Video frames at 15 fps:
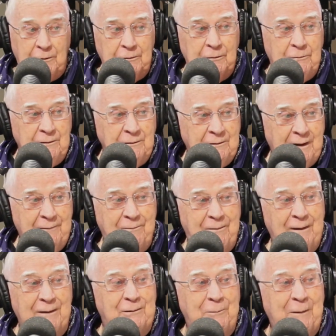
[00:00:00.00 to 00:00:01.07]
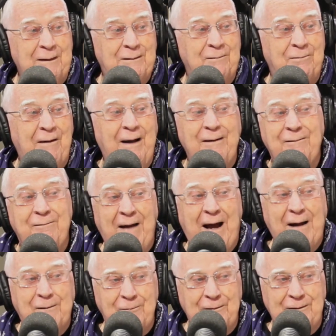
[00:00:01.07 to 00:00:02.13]
you was I expect to find
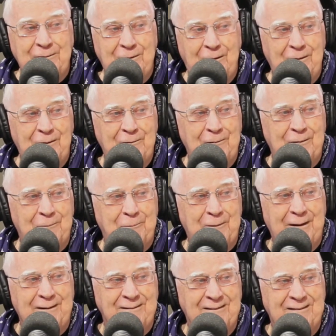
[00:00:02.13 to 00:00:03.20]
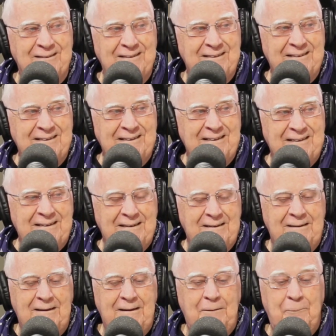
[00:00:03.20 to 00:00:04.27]
factories all over the place.
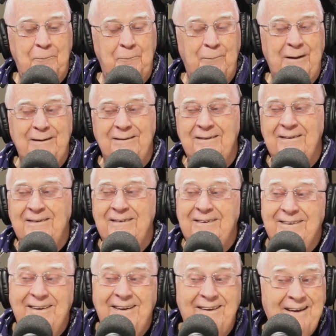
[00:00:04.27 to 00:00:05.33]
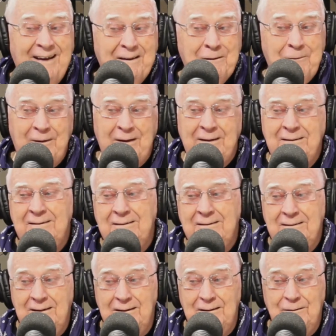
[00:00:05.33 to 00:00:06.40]
But another
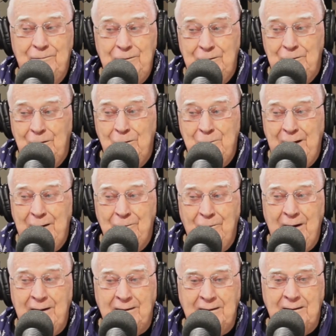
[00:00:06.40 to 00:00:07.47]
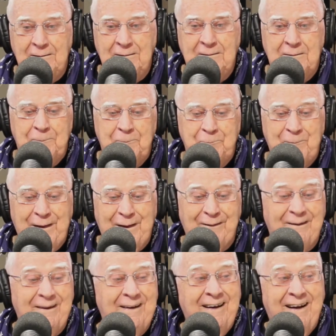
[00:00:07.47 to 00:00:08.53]
one, and if you know my writings,
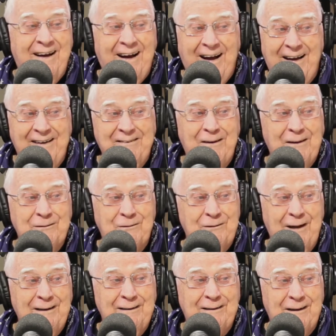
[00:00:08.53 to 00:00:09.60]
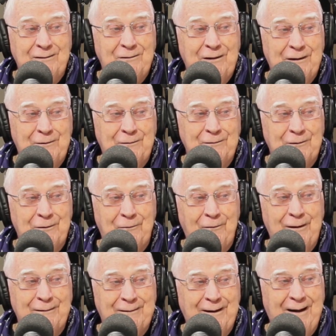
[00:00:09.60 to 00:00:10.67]
I thought Chiang Kai-shek was a
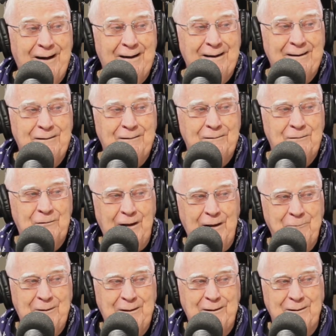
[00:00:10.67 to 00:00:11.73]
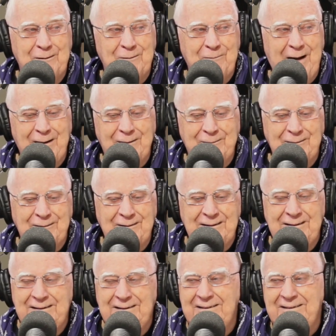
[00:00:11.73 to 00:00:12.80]
great guy, champion of
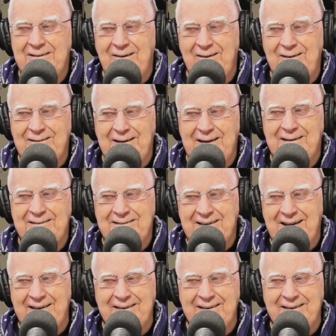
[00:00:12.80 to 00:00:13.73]
democracy, all that kind